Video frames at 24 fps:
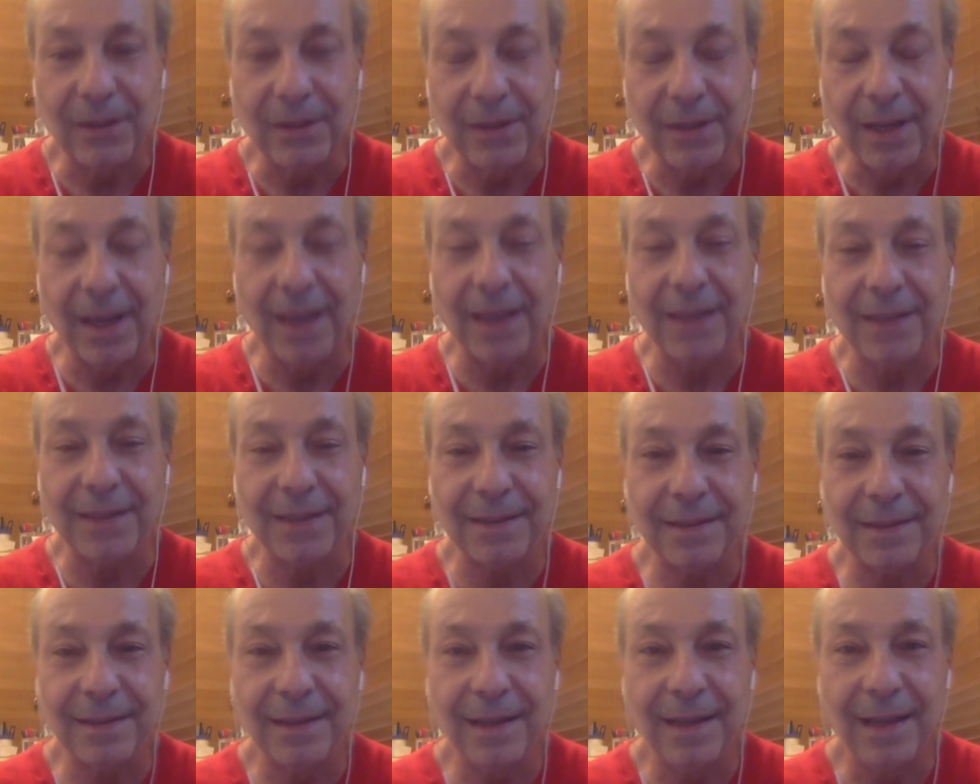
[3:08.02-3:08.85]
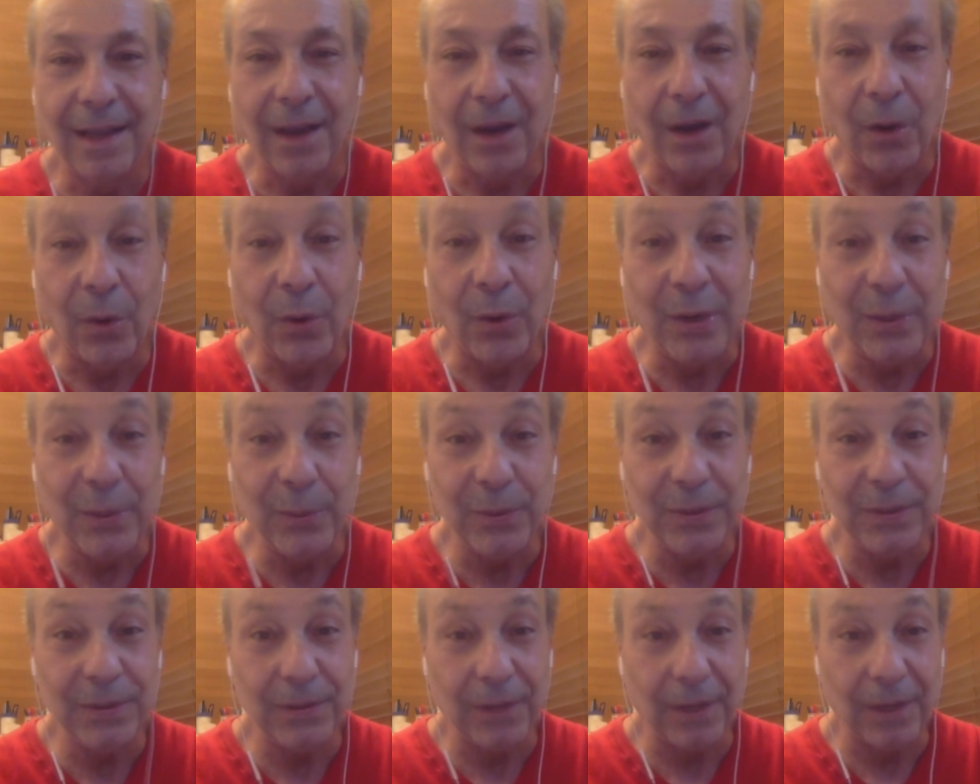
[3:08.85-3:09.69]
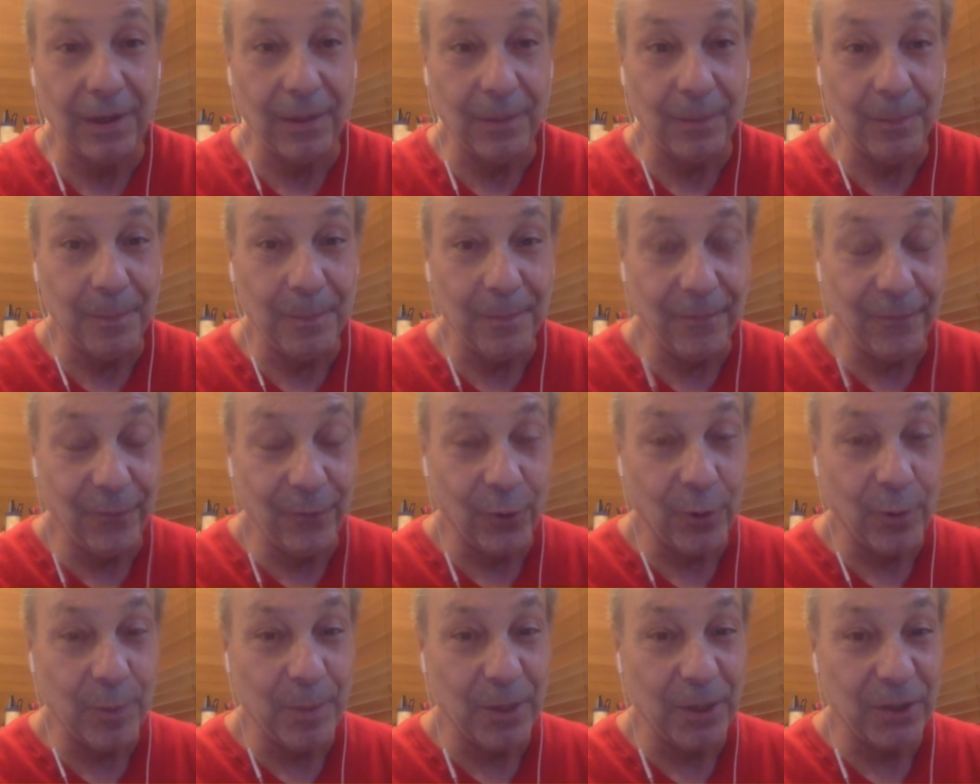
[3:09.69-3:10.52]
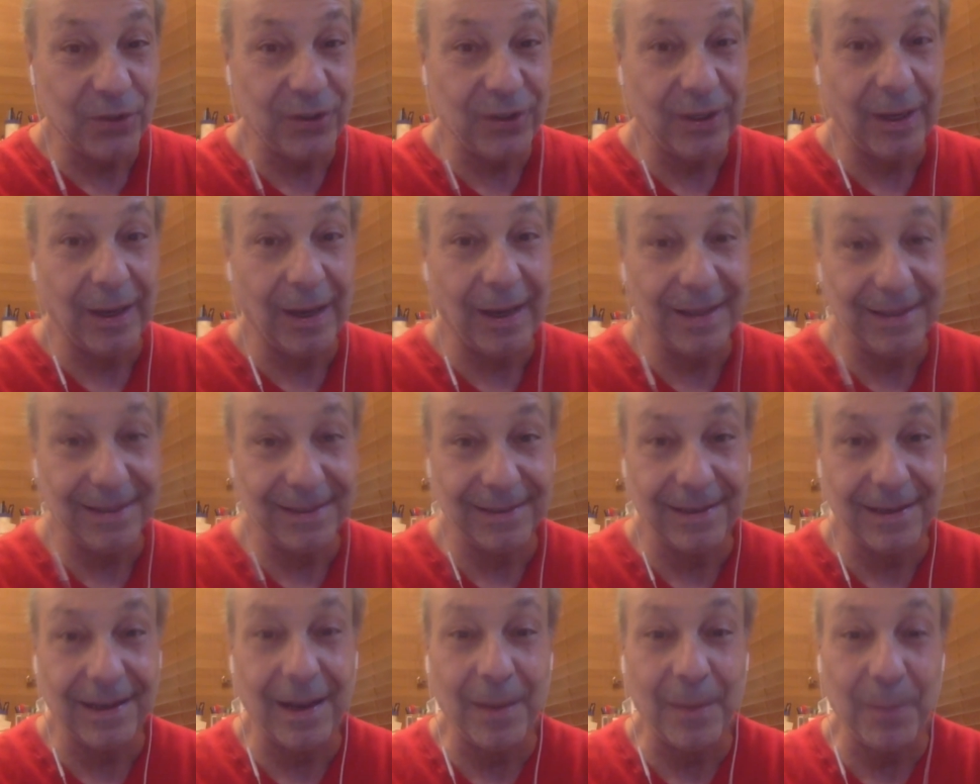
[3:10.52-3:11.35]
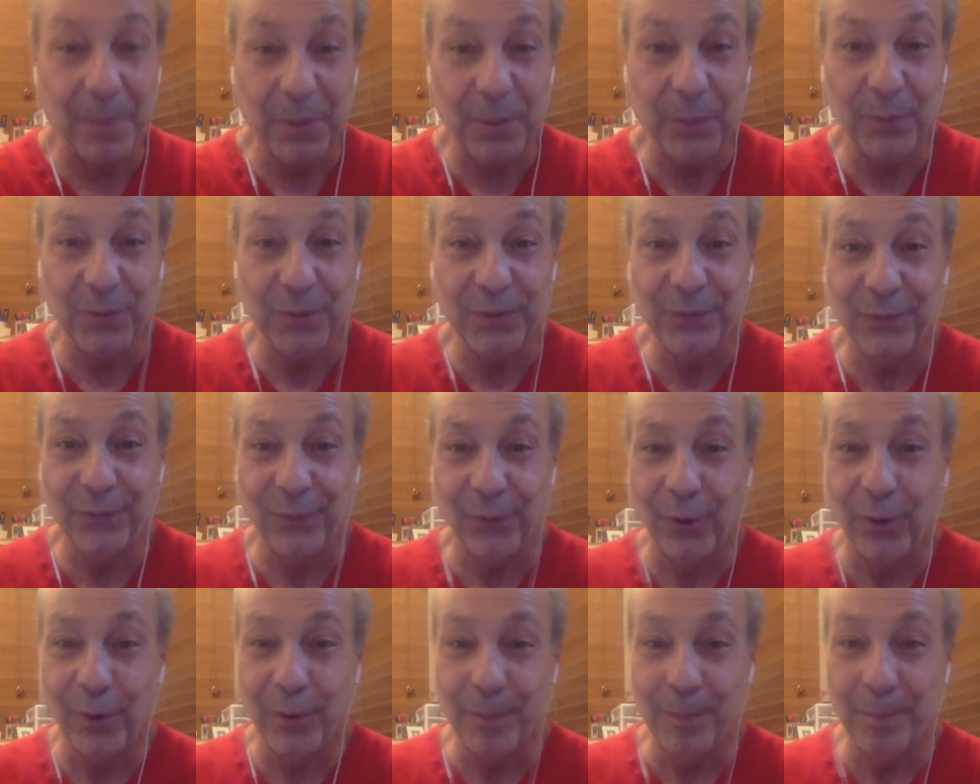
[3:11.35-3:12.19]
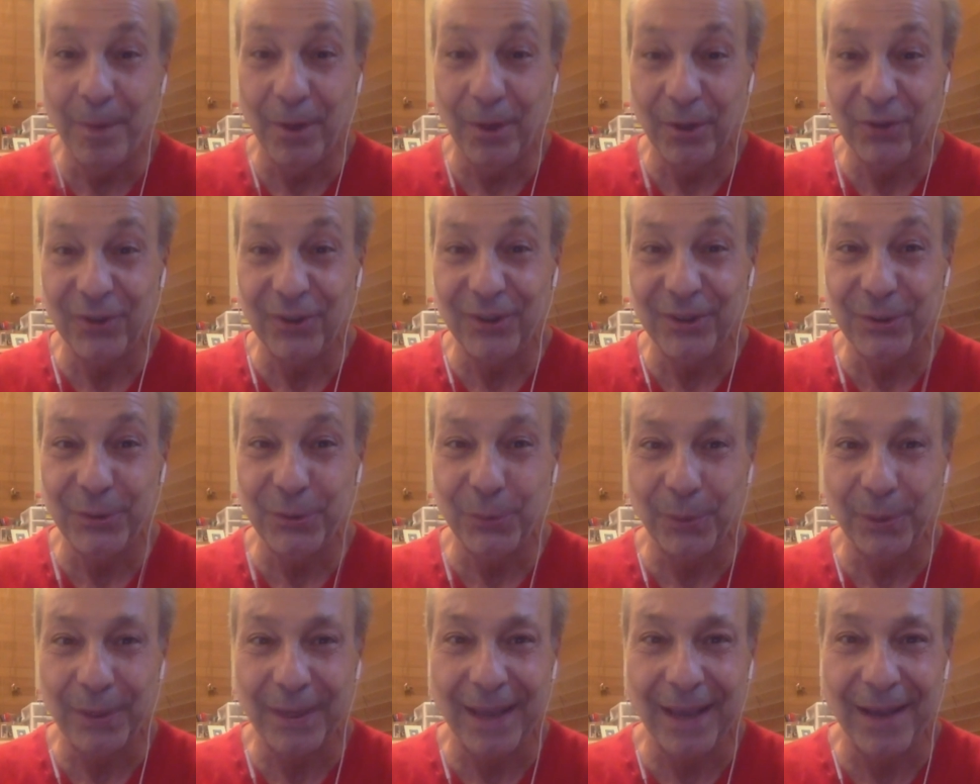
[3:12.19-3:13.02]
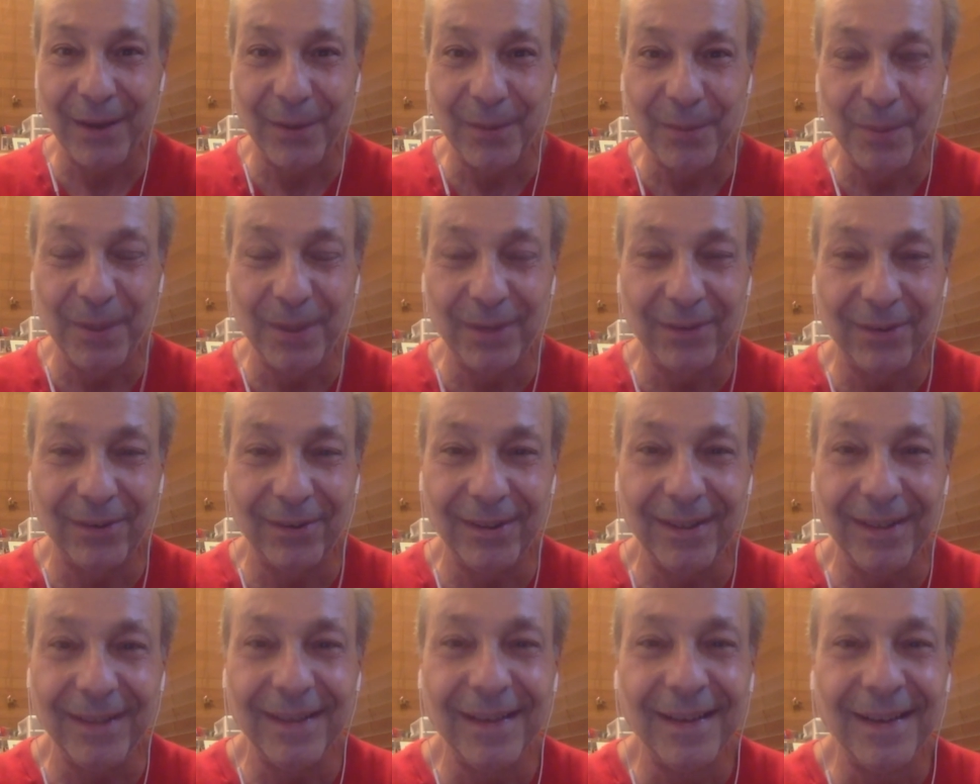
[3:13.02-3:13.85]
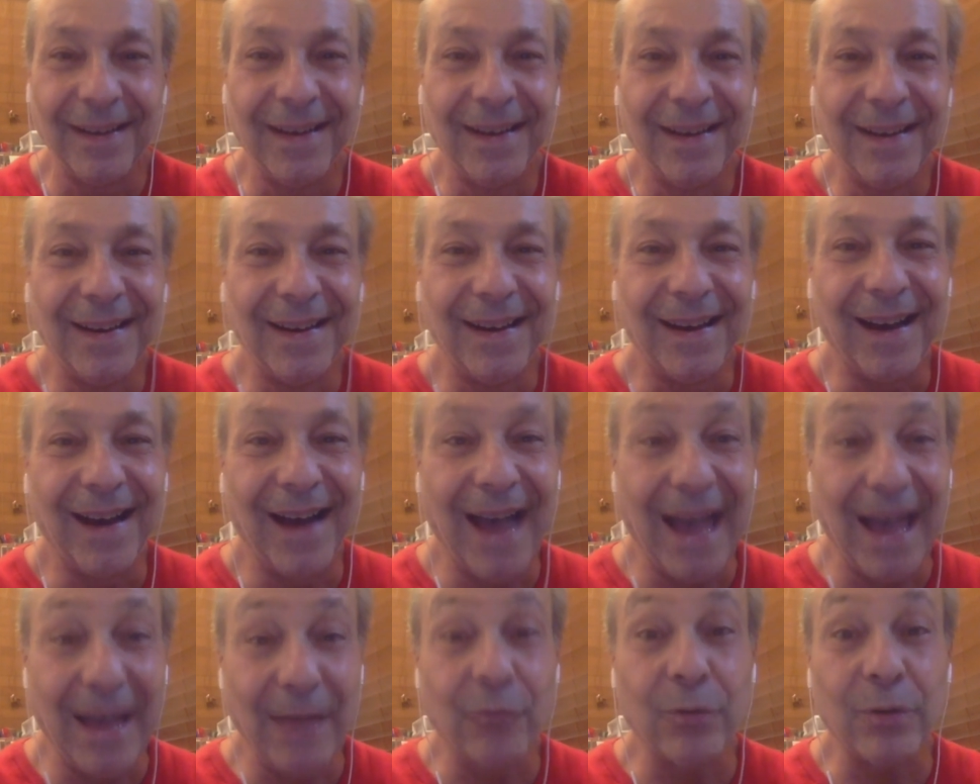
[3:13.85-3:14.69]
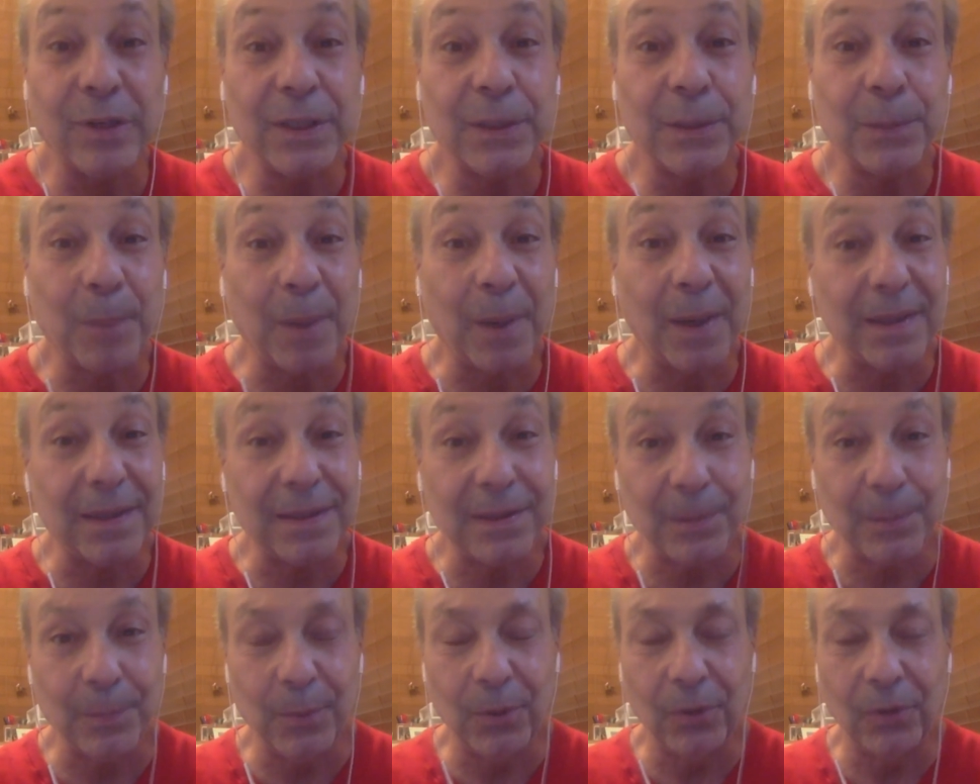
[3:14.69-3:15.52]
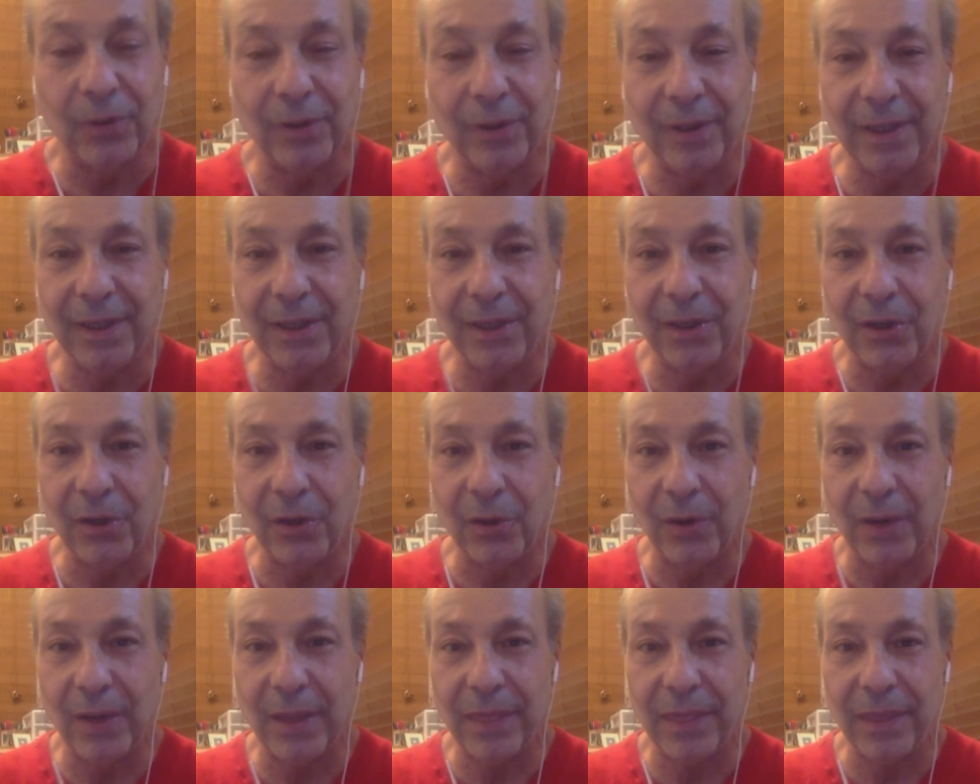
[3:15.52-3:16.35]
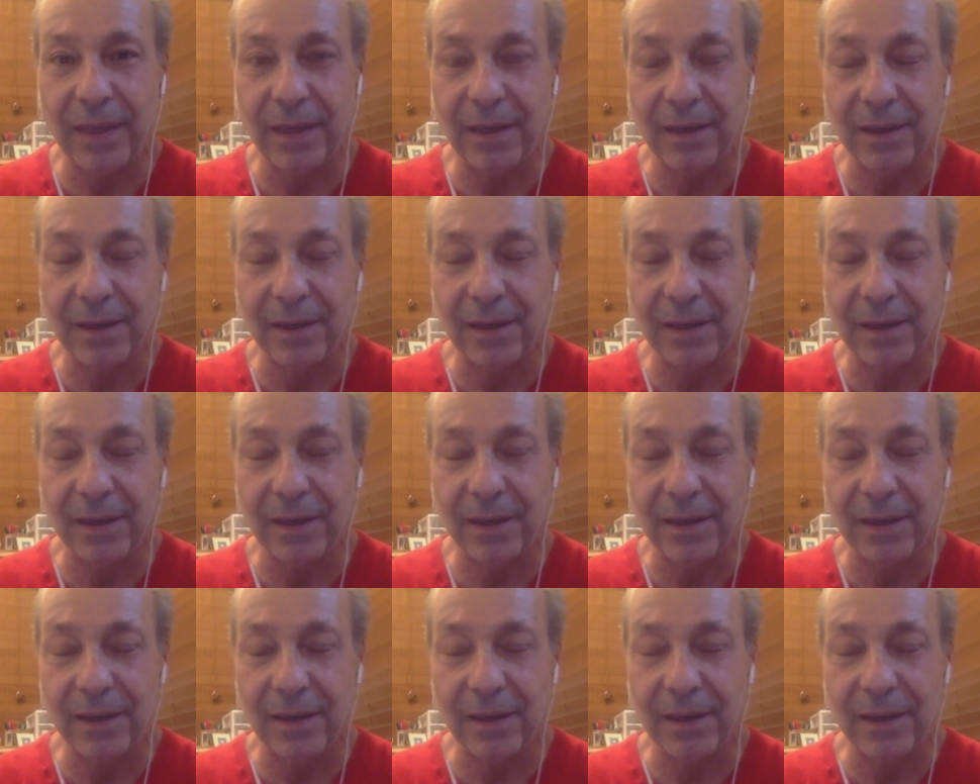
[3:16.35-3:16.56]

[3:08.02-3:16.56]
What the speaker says: yes. Oh, he was very much, as a cop, he was very much into accountability and responsibility. I think